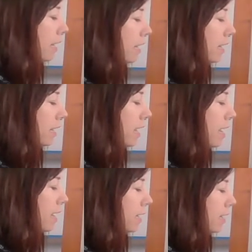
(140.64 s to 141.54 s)

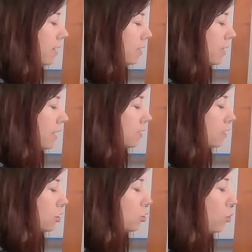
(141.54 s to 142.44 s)
again,
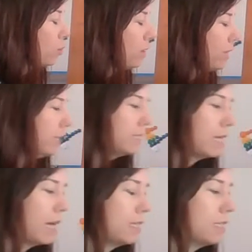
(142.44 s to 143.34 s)
that's 20
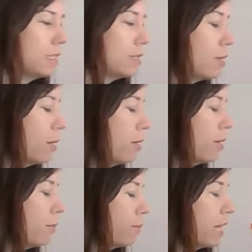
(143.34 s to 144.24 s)
cents.
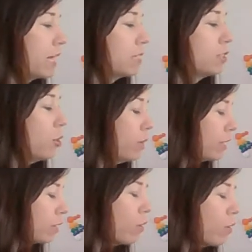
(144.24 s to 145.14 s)
But I don't
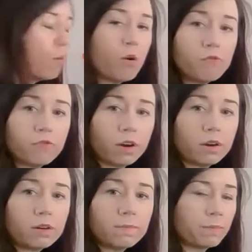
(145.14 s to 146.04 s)
want to go
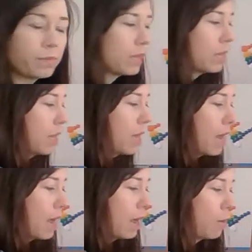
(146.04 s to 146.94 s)
over.
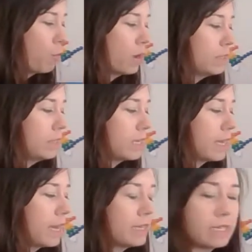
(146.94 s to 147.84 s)
I want to
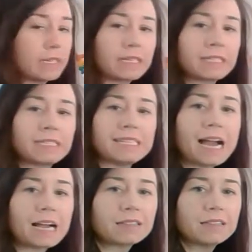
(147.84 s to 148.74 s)
get to
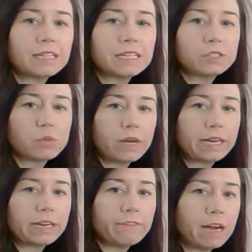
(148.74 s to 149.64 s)
exactly
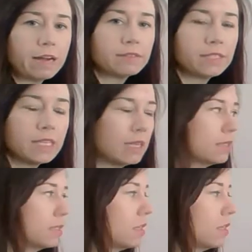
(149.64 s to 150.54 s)
25
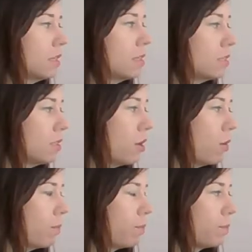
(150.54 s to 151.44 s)
cents.
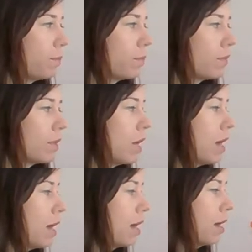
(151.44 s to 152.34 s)
So
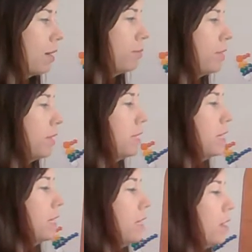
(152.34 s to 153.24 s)
I'm
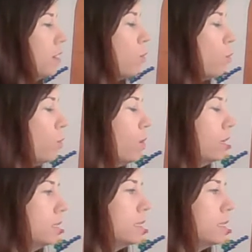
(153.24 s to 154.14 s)
thinking here,
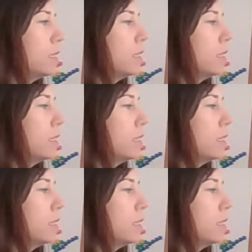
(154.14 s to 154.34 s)
what